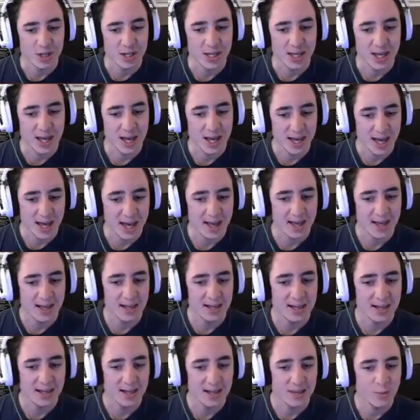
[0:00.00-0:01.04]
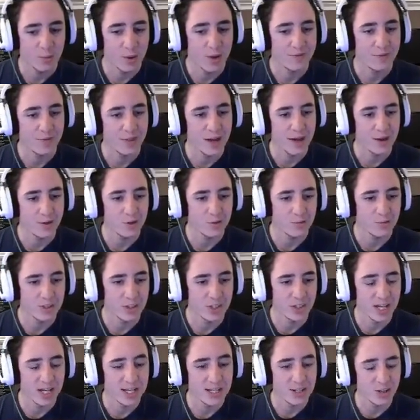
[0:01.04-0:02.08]
Again, okay, wait for the health to
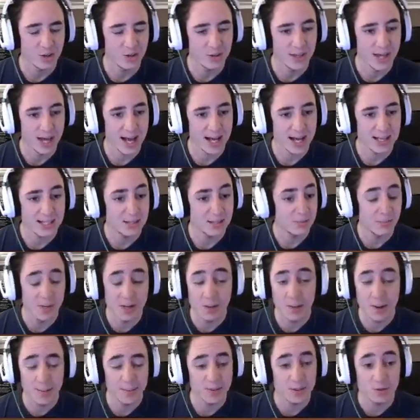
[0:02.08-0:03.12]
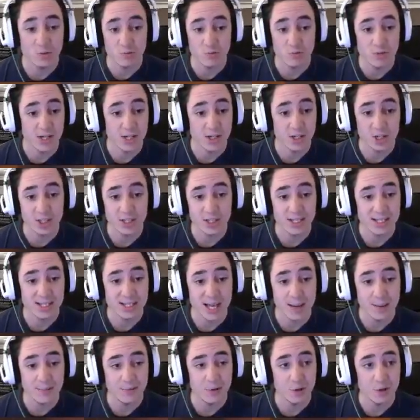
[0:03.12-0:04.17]
regen. He's got the axe. Melee weapons are really good in this
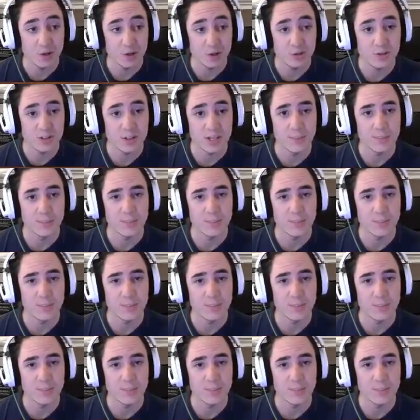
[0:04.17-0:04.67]
game if you can use them.